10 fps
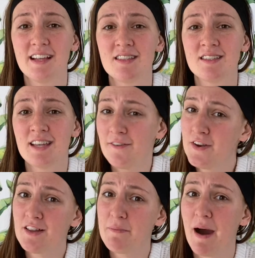It's
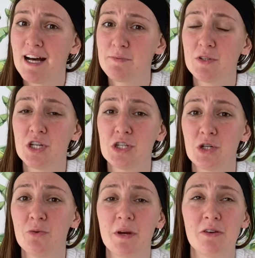definitely possible to do,